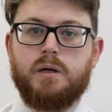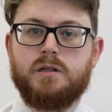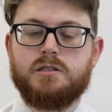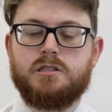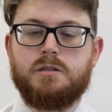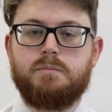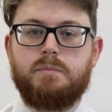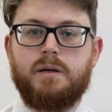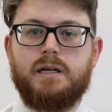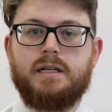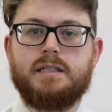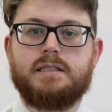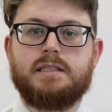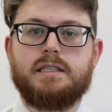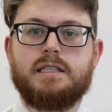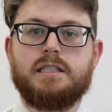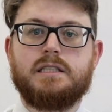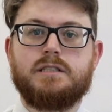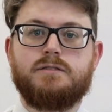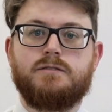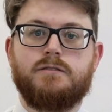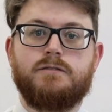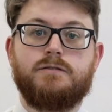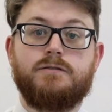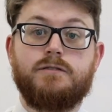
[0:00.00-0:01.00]

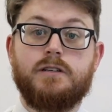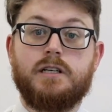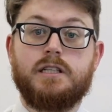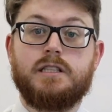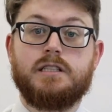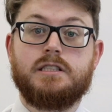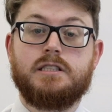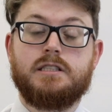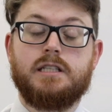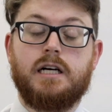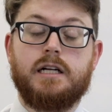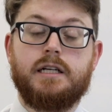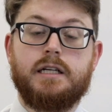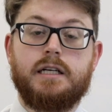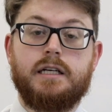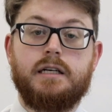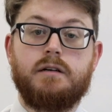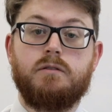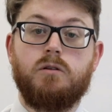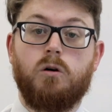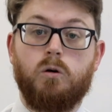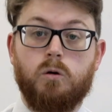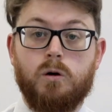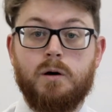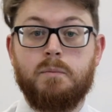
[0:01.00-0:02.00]
possibilities for further study
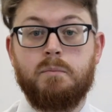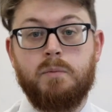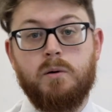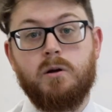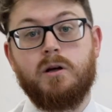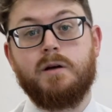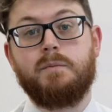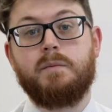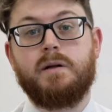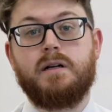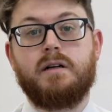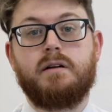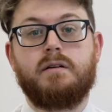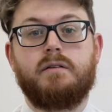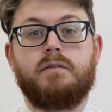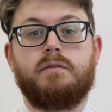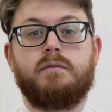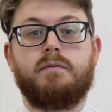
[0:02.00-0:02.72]
or employment.